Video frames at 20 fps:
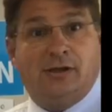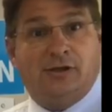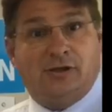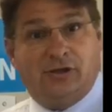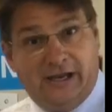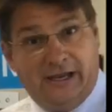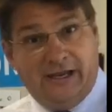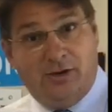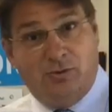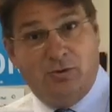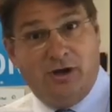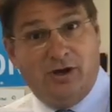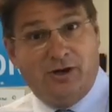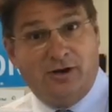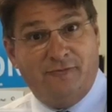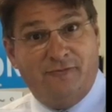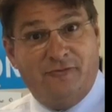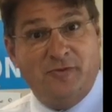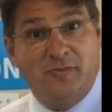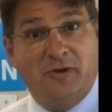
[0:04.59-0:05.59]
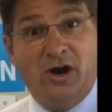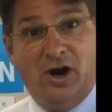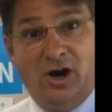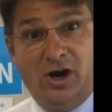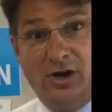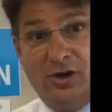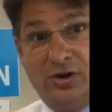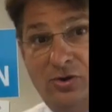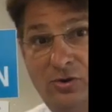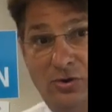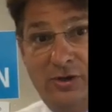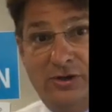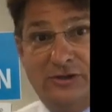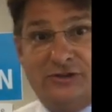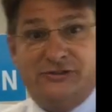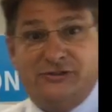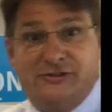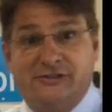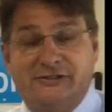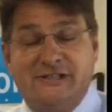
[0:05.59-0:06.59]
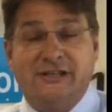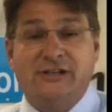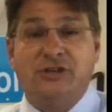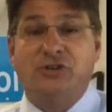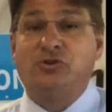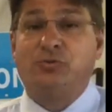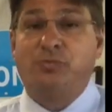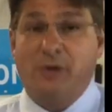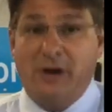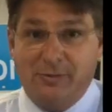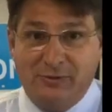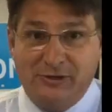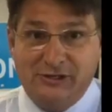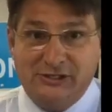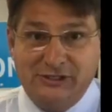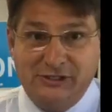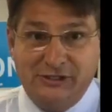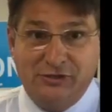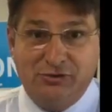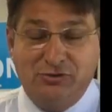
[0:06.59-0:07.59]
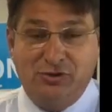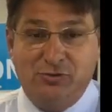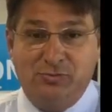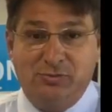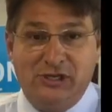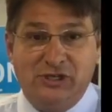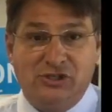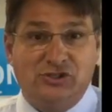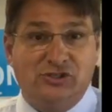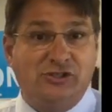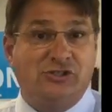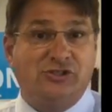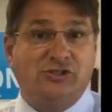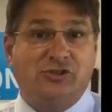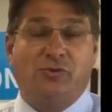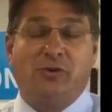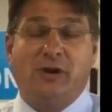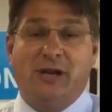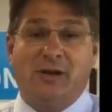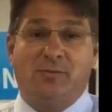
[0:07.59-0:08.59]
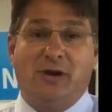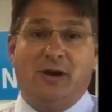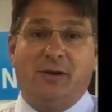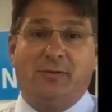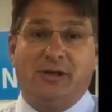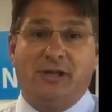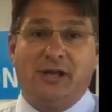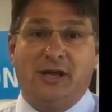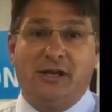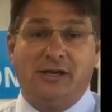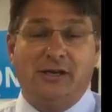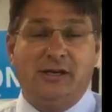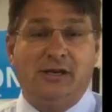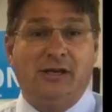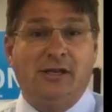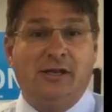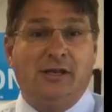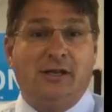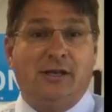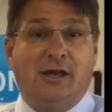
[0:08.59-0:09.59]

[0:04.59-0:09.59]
G'day and welcome from Harcourts Signature Properties in Laguna Beach. It's Greg Babakanyan.